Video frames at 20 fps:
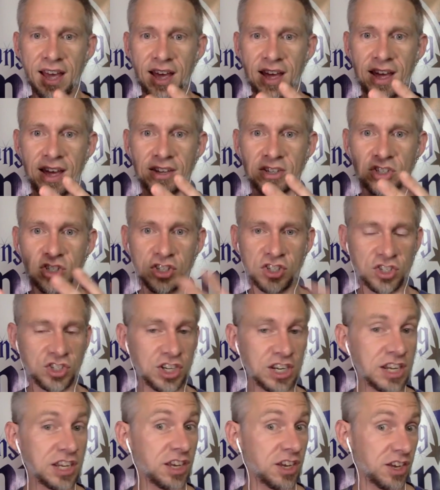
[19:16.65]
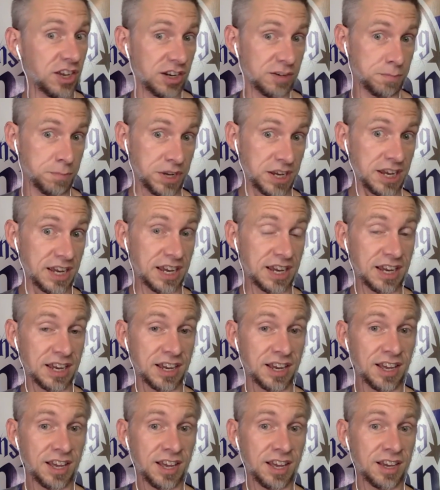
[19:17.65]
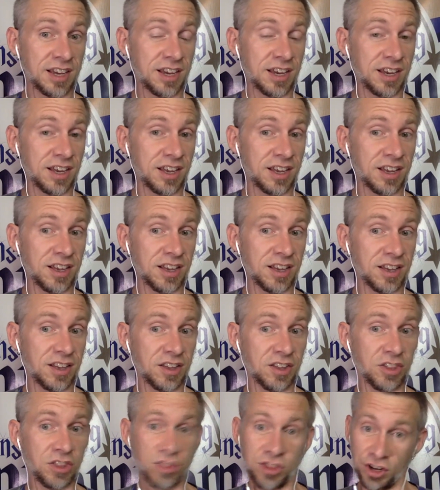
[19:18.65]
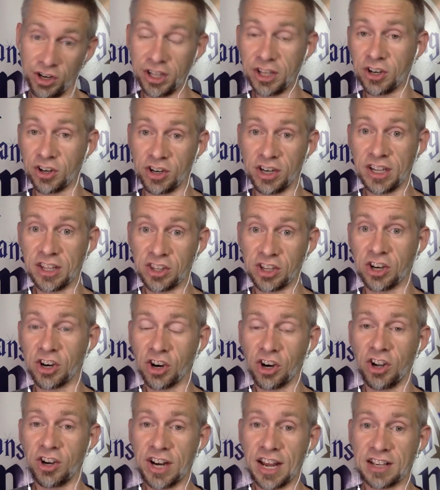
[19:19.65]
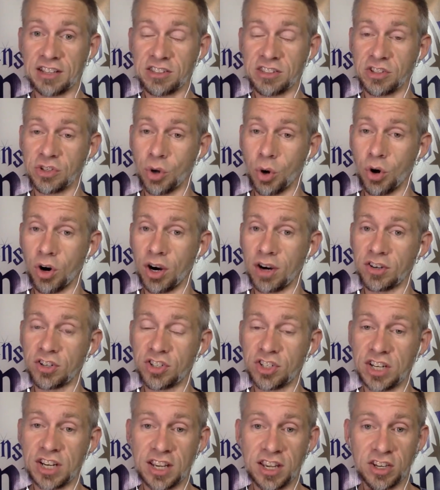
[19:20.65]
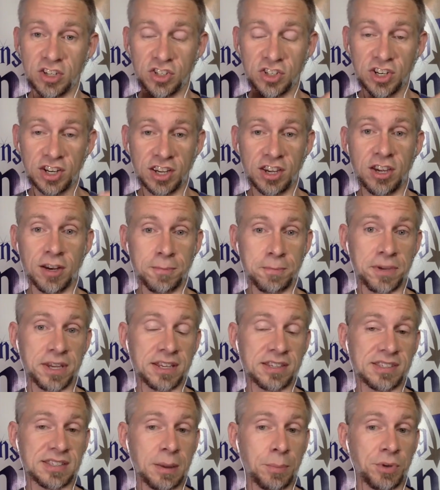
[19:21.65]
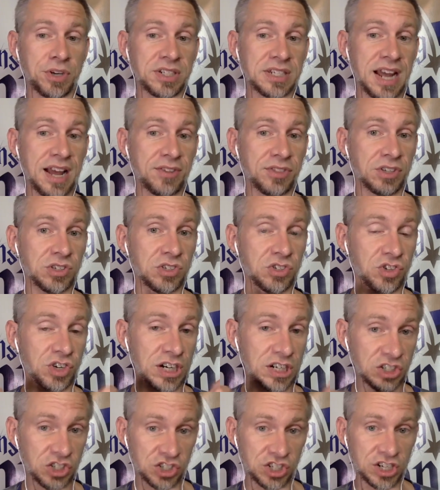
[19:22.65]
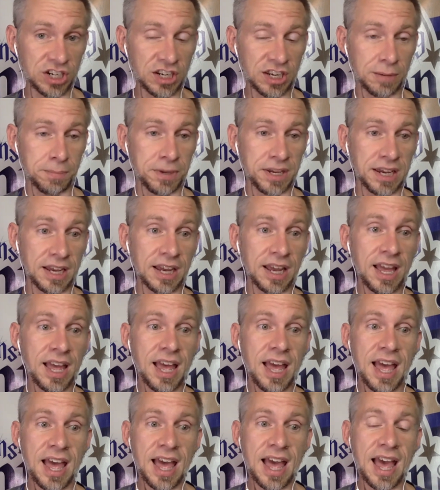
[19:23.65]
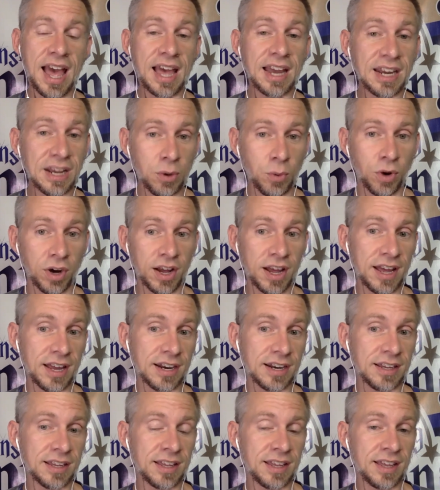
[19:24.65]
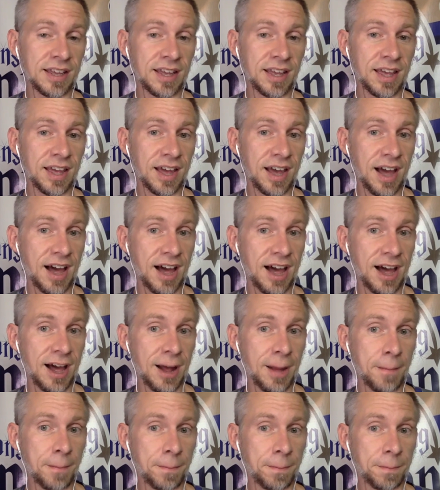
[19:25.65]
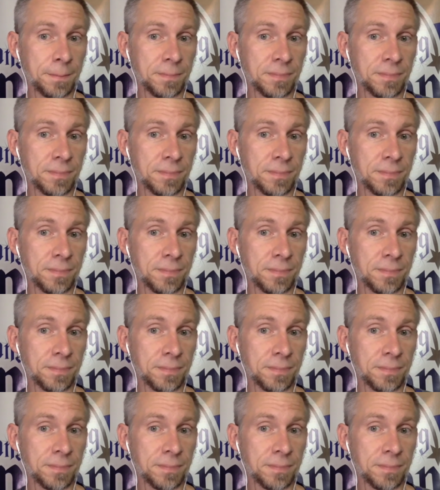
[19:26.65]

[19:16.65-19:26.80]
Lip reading: she could be literally the girl next door. She could be someone down the street. She could be anyone. Um,